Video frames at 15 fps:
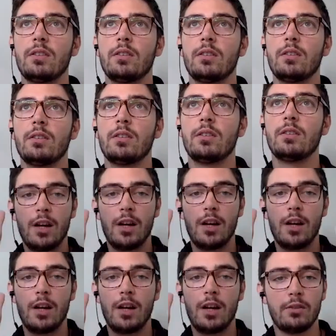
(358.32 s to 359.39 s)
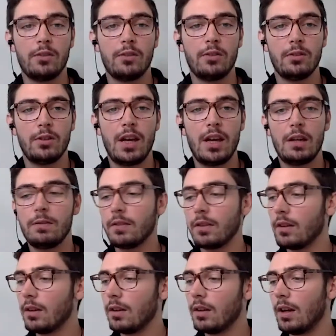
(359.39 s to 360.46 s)
with article on the left,
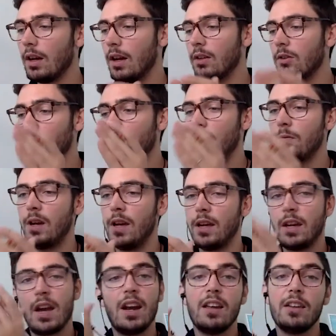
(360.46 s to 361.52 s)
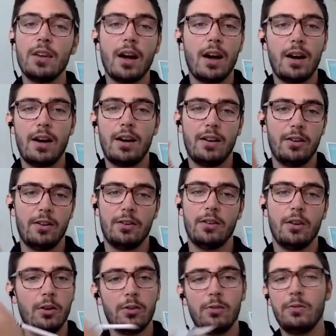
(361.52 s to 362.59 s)
and you have like calendar or
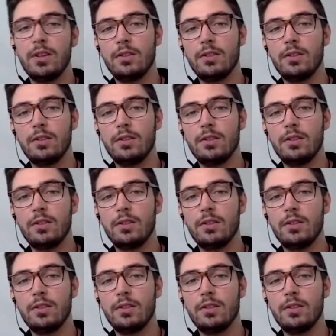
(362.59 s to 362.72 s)
all these